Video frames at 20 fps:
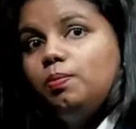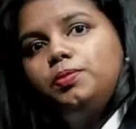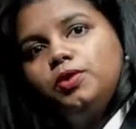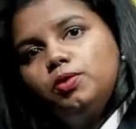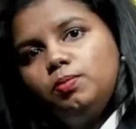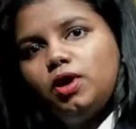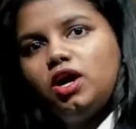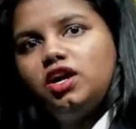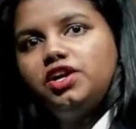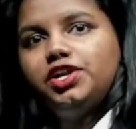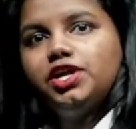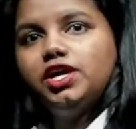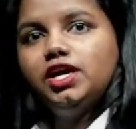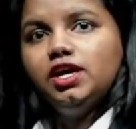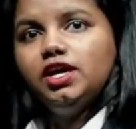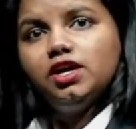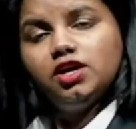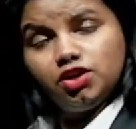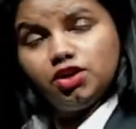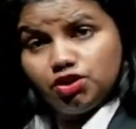puberty,
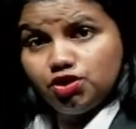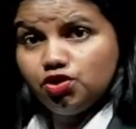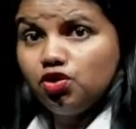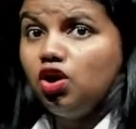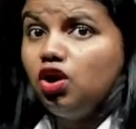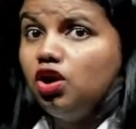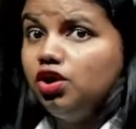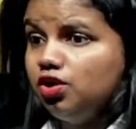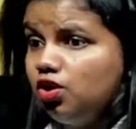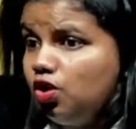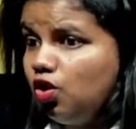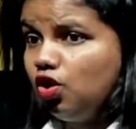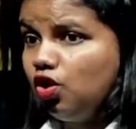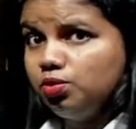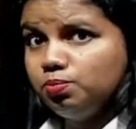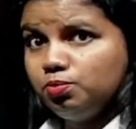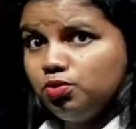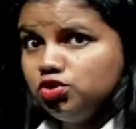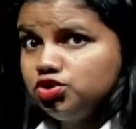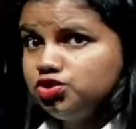your
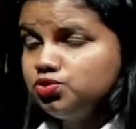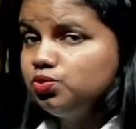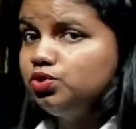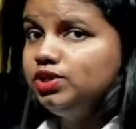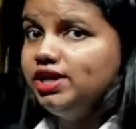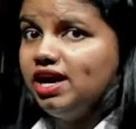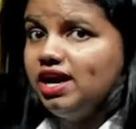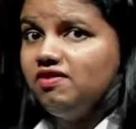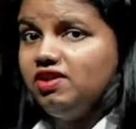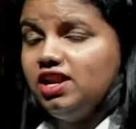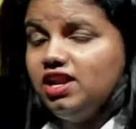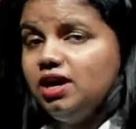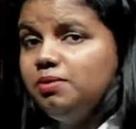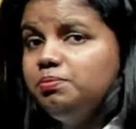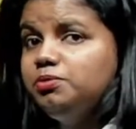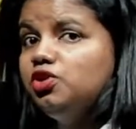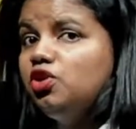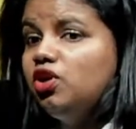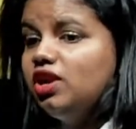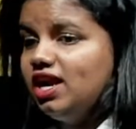hormones would develop,
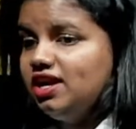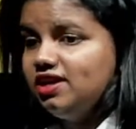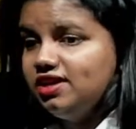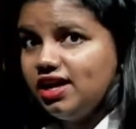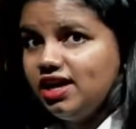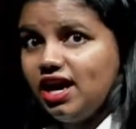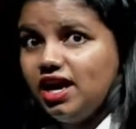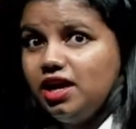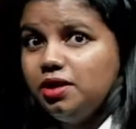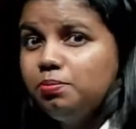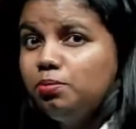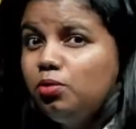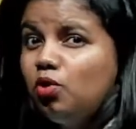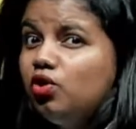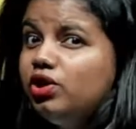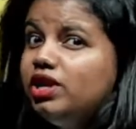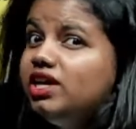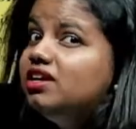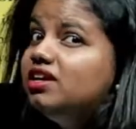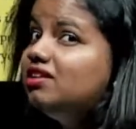your entire
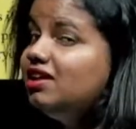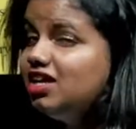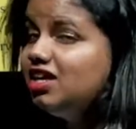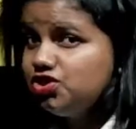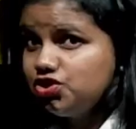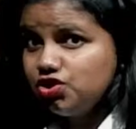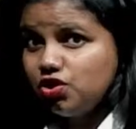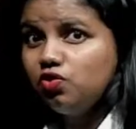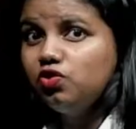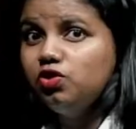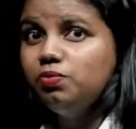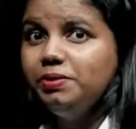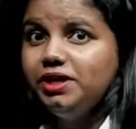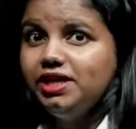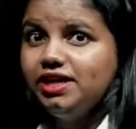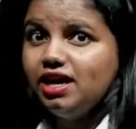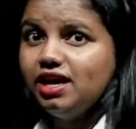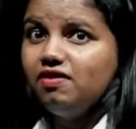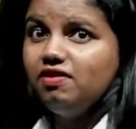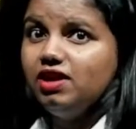body ratio would be
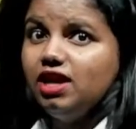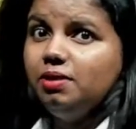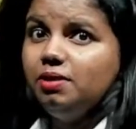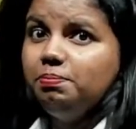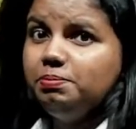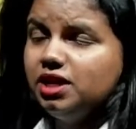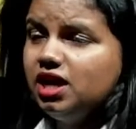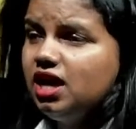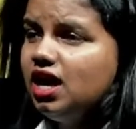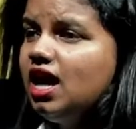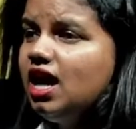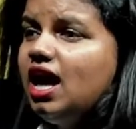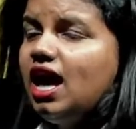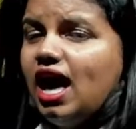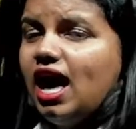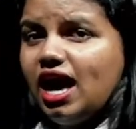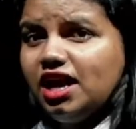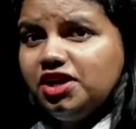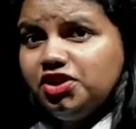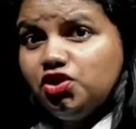developed,
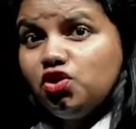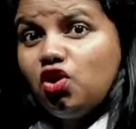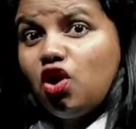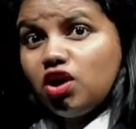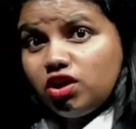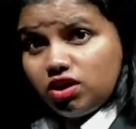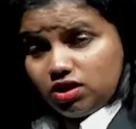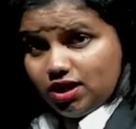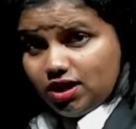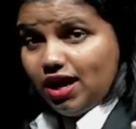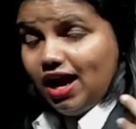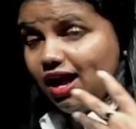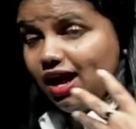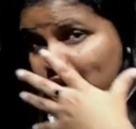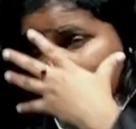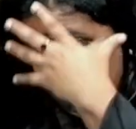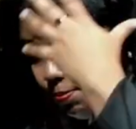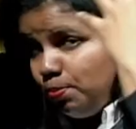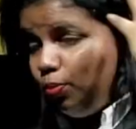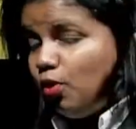and your
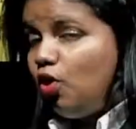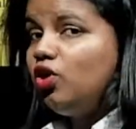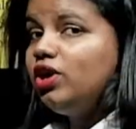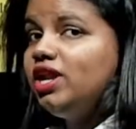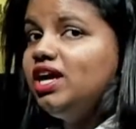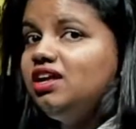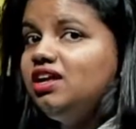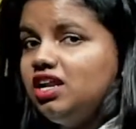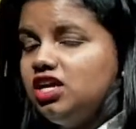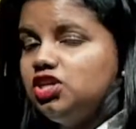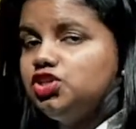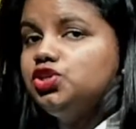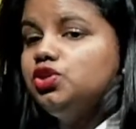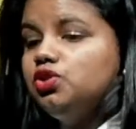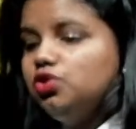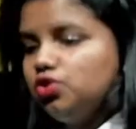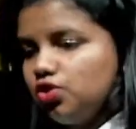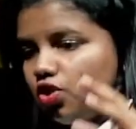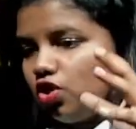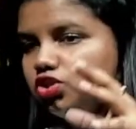body ratio
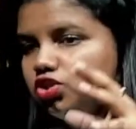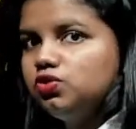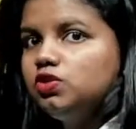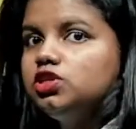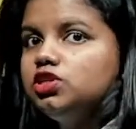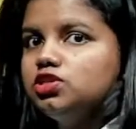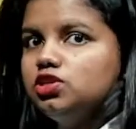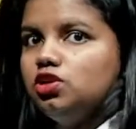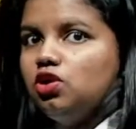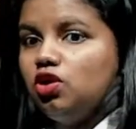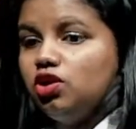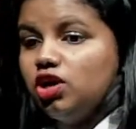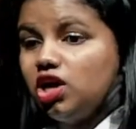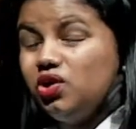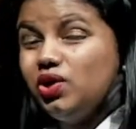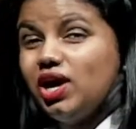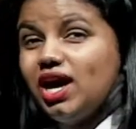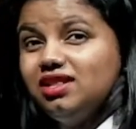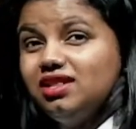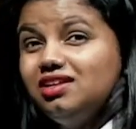growth will slow down,
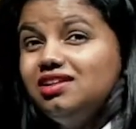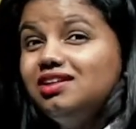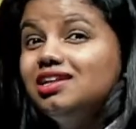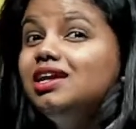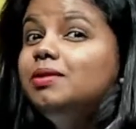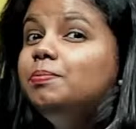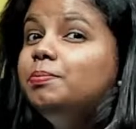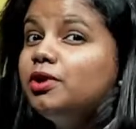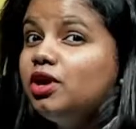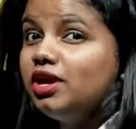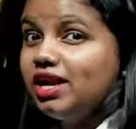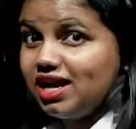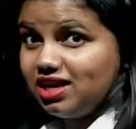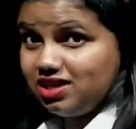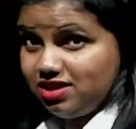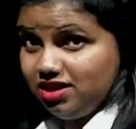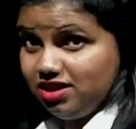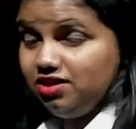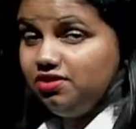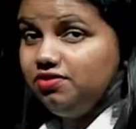and the
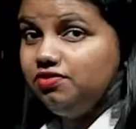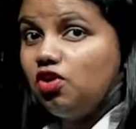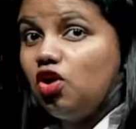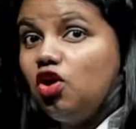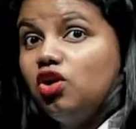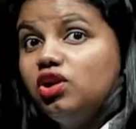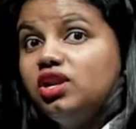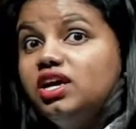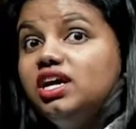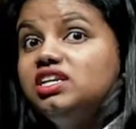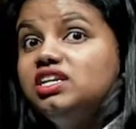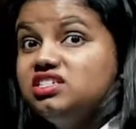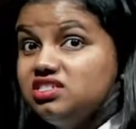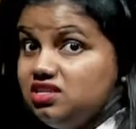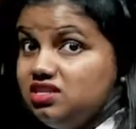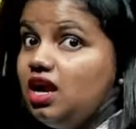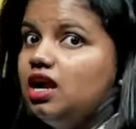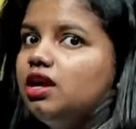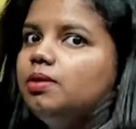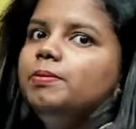reproductive organs
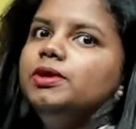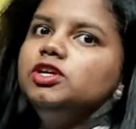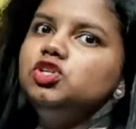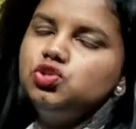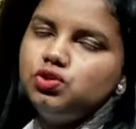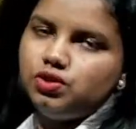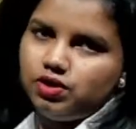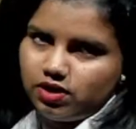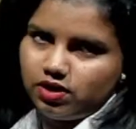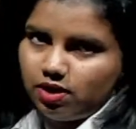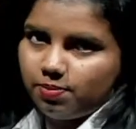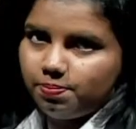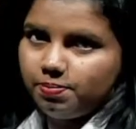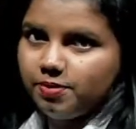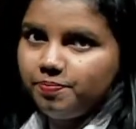start maturing up,